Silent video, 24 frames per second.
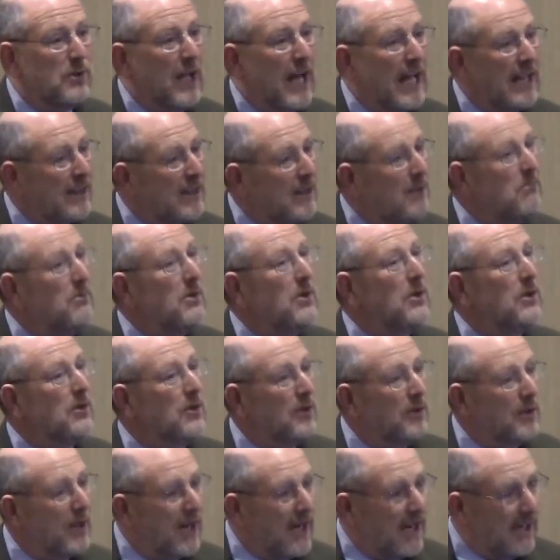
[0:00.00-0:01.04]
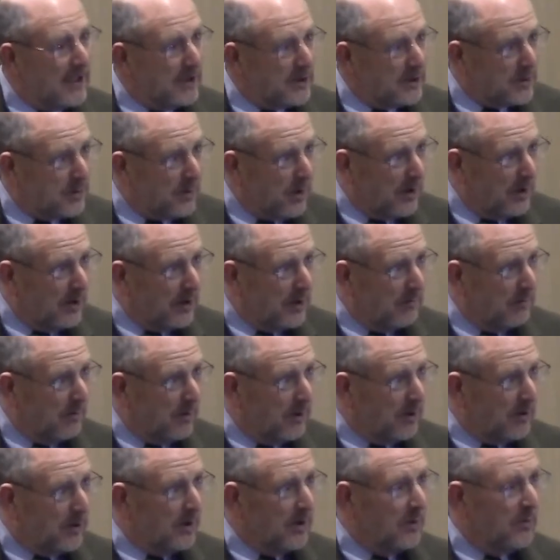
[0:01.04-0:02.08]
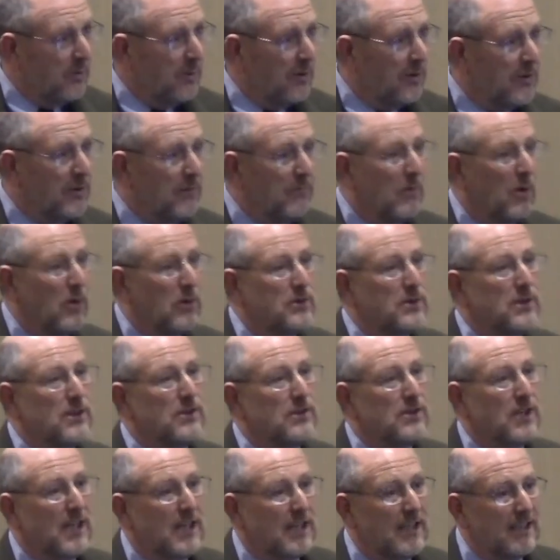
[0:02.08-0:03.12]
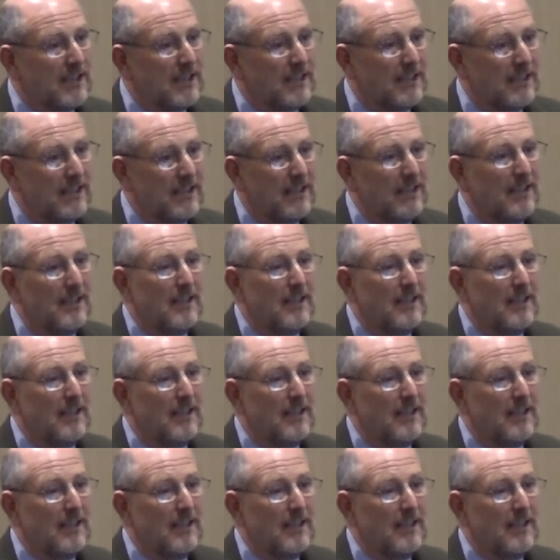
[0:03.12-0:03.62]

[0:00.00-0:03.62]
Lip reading: not to build the highest quality building with the most exotic,